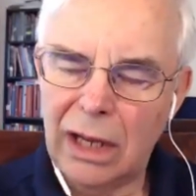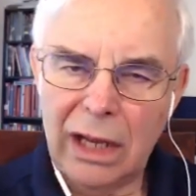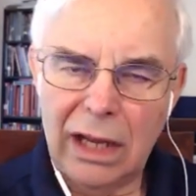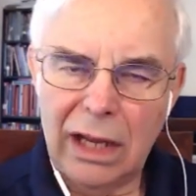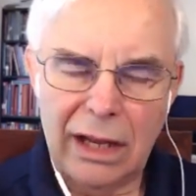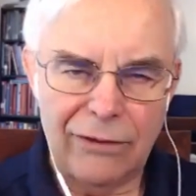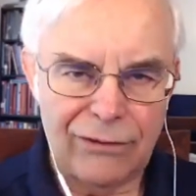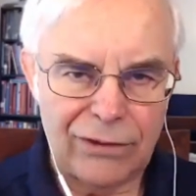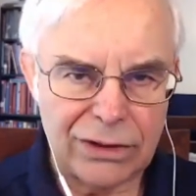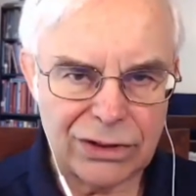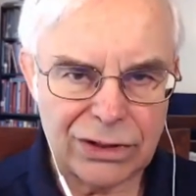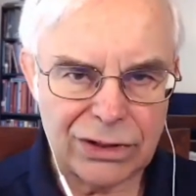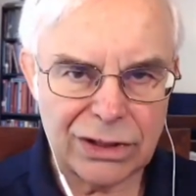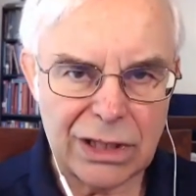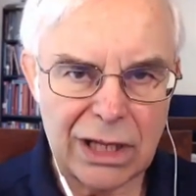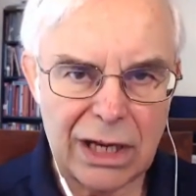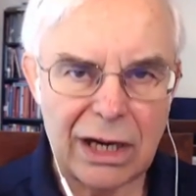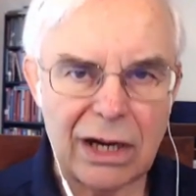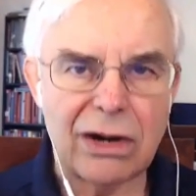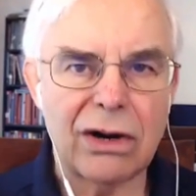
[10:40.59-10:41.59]
if it's
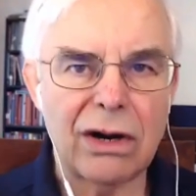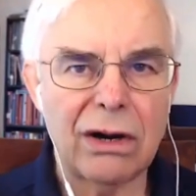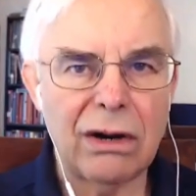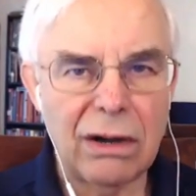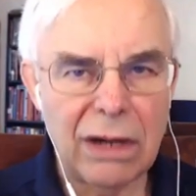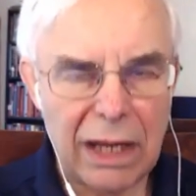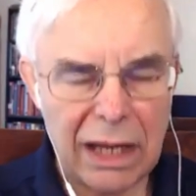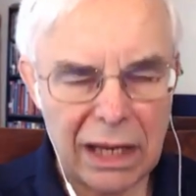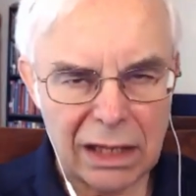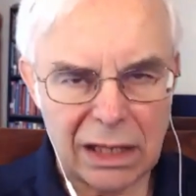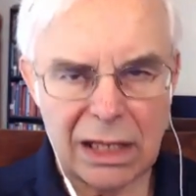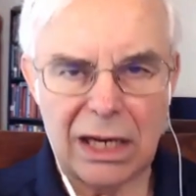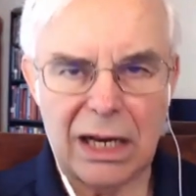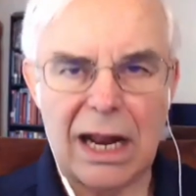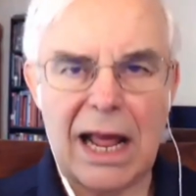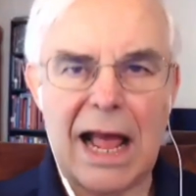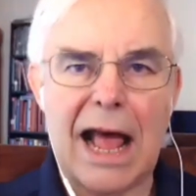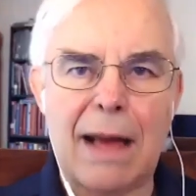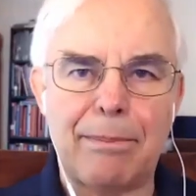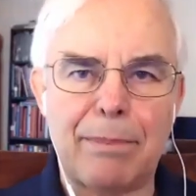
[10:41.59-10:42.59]
there, it can
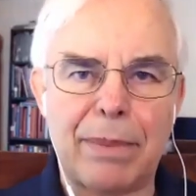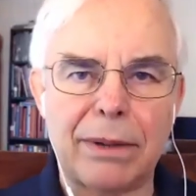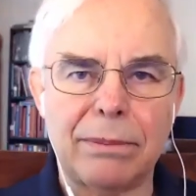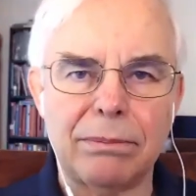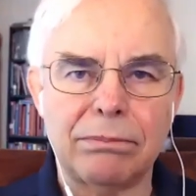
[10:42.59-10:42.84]
happen.